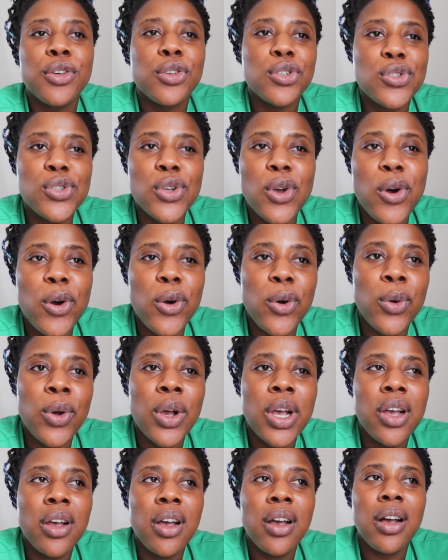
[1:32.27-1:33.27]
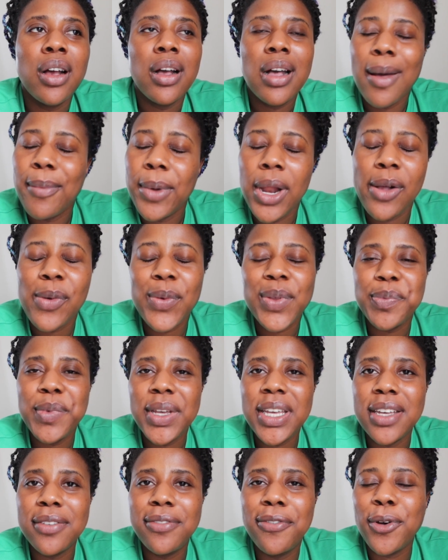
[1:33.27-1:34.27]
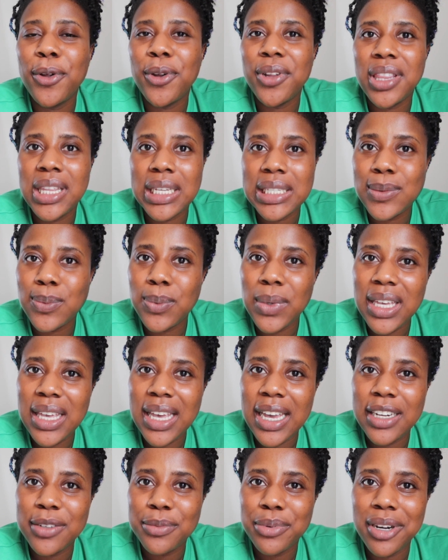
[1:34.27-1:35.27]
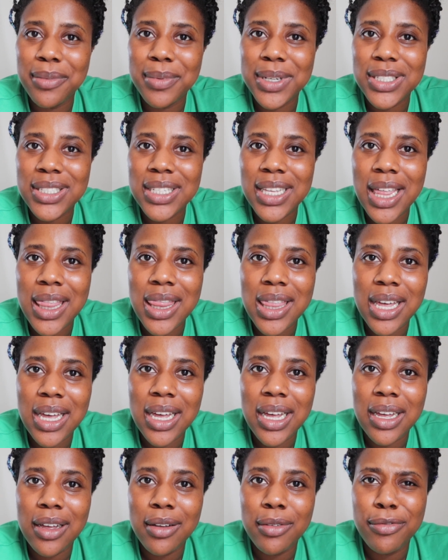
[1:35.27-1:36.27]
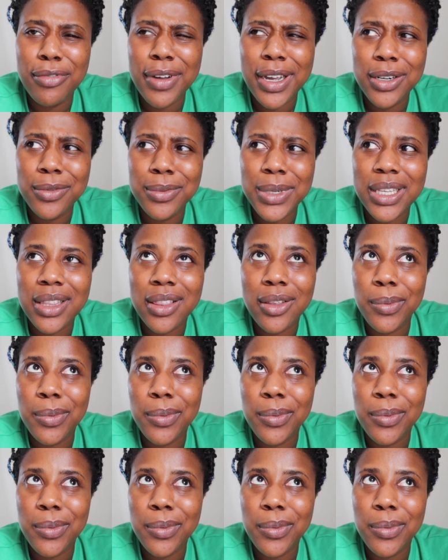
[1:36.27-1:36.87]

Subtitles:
So come along with me for this weekend, pretty much the final week,